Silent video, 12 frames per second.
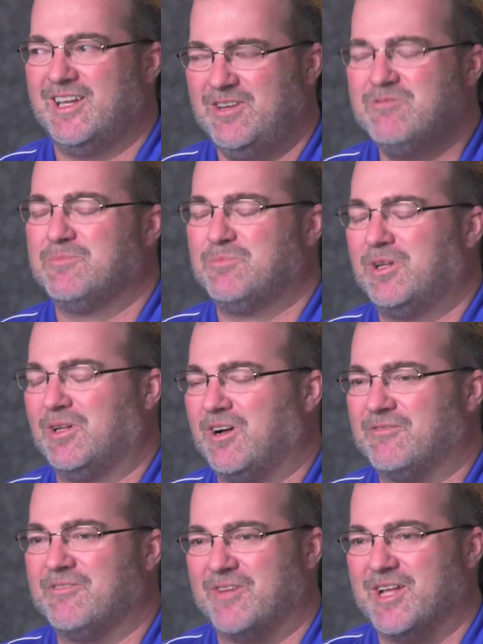you can pull
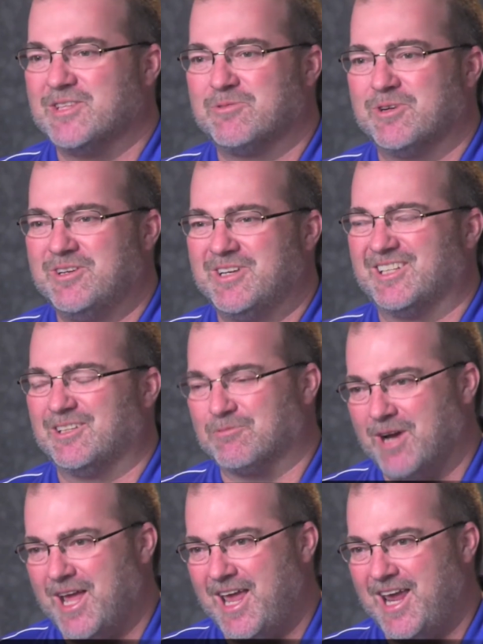off events where you get a little
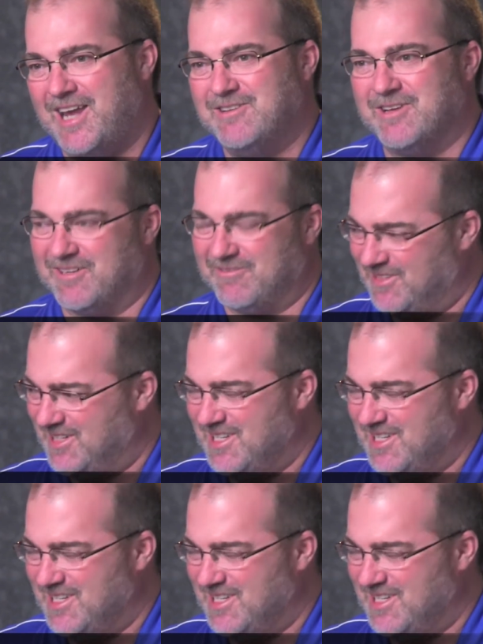rain, you get a,